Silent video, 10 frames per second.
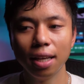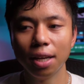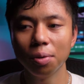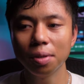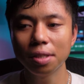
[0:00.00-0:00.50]

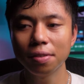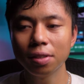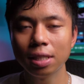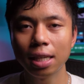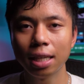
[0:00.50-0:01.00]
It always
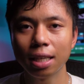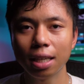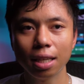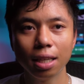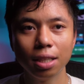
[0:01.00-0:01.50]
feels like,
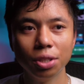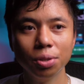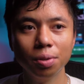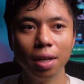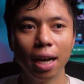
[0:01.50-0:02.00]

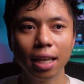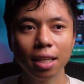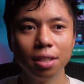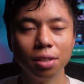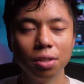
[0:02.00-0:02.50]
dude, I
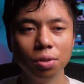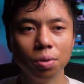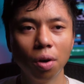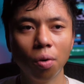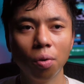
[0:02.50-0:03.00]
could
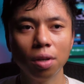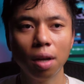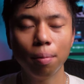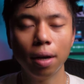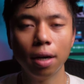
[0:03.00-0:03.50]
do a whole
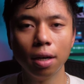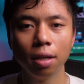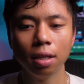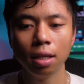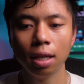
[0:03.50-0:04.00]
lot better,
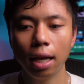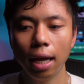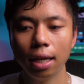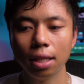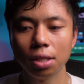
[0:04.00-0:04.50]

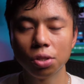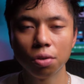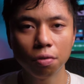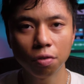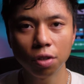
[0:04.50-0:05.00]
and it's
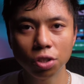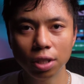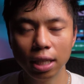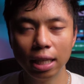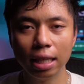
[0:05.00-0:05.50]
so
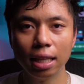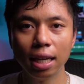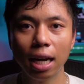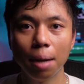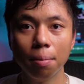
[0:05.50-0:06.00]
frustrating
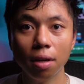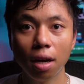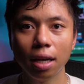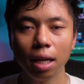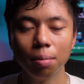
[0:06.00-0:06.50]
that I'm
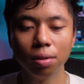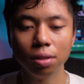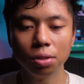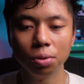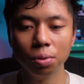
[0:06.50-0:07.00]
not able
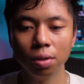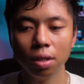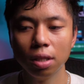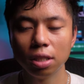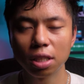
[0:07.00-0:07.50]
to
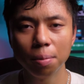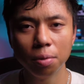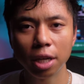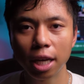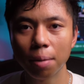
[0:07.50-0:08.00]

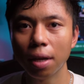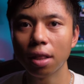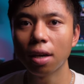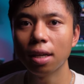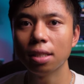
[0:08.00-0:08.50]
communicate my
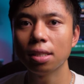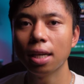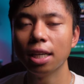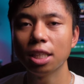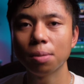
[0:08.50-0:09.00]
thoughts
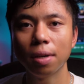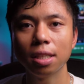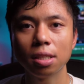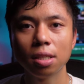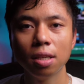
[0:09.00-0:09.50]
and
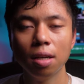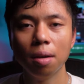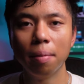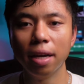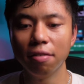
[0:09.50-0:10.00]
express
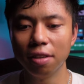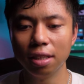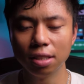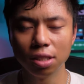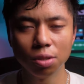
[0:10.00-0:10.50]
my
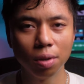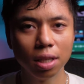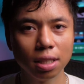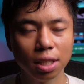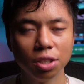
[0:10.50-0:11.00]
feelings as
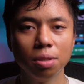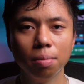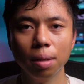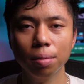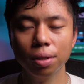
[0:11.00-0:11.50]
well as I should
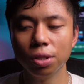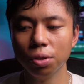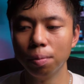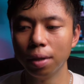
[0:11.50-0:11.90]
be able to.